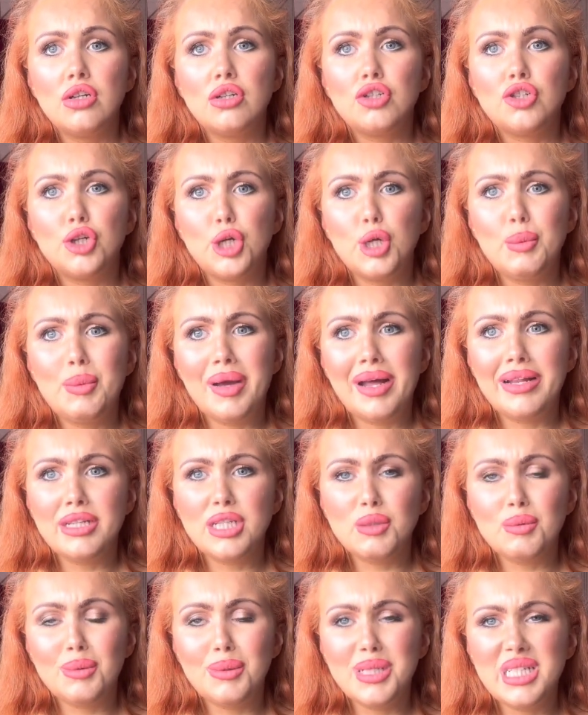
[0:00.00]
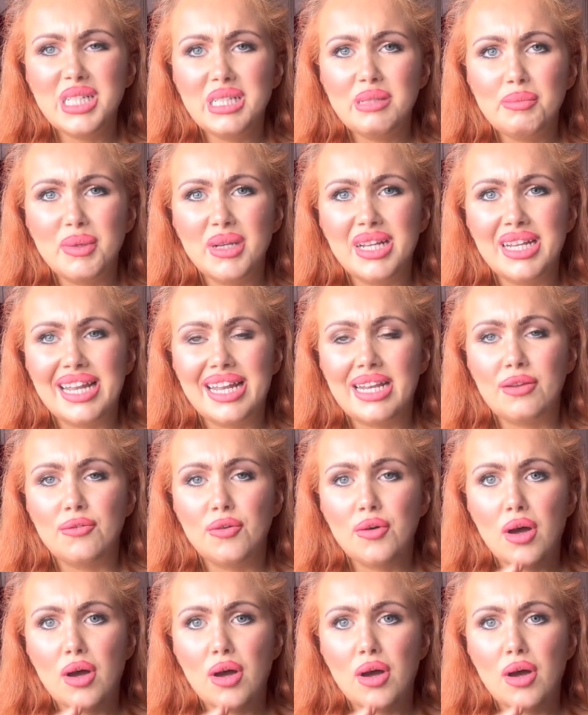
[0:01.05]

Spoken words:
two pencil ones, but then I've